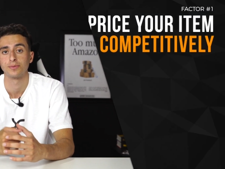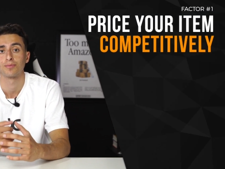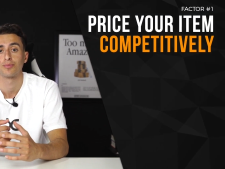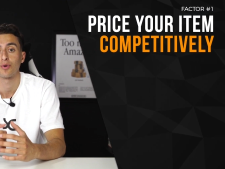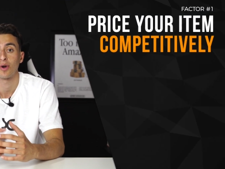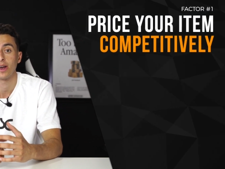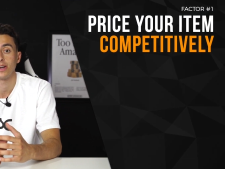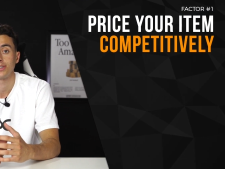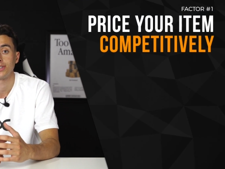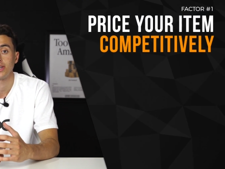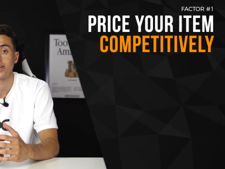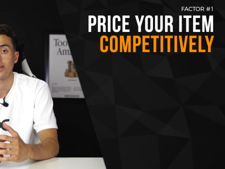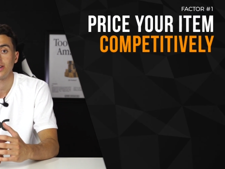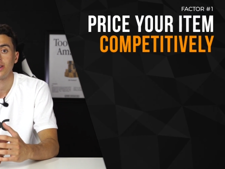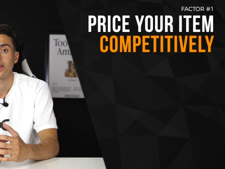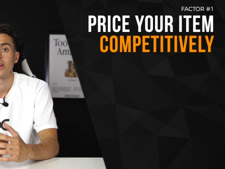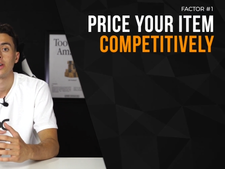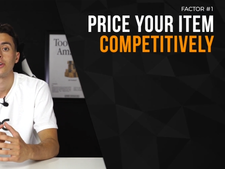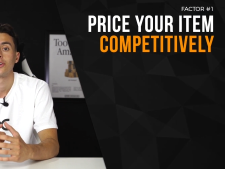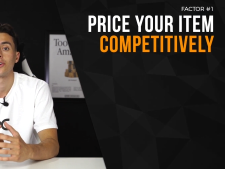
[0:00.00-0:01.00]
pricing
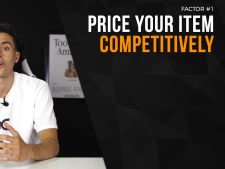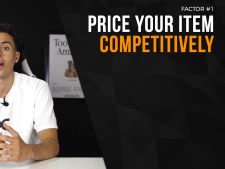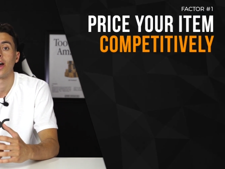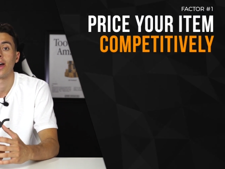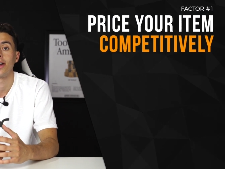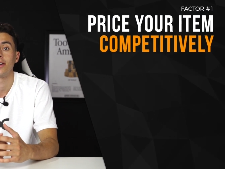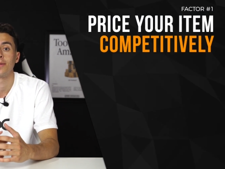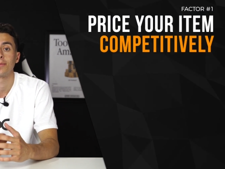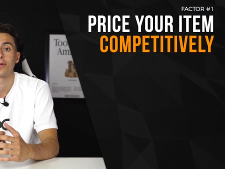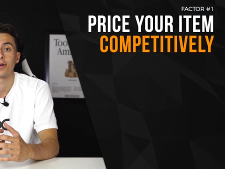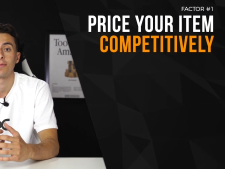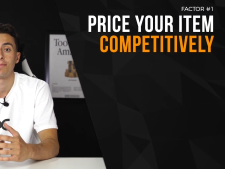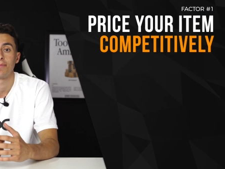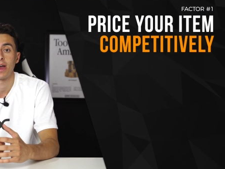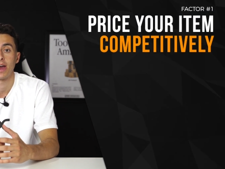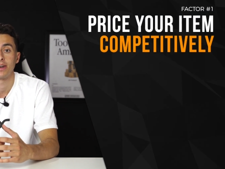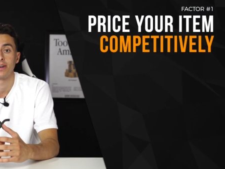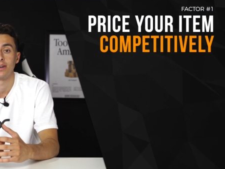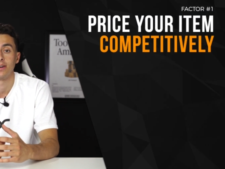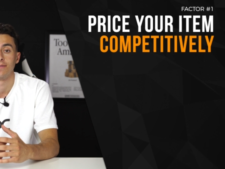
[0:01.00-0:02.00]
your item
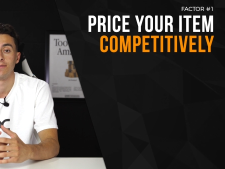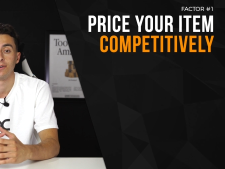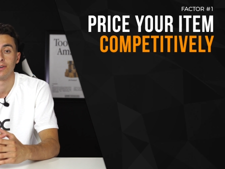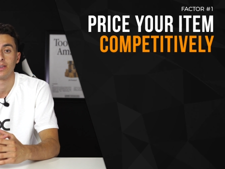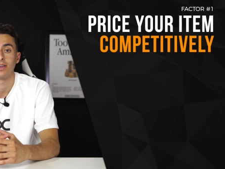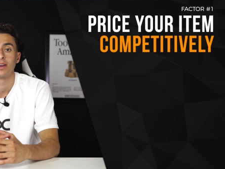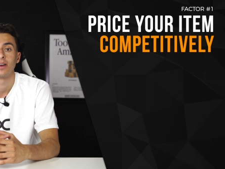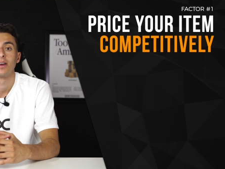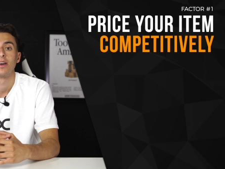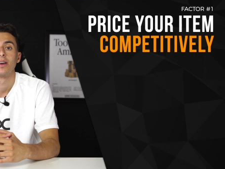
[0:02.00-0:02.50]
competitively.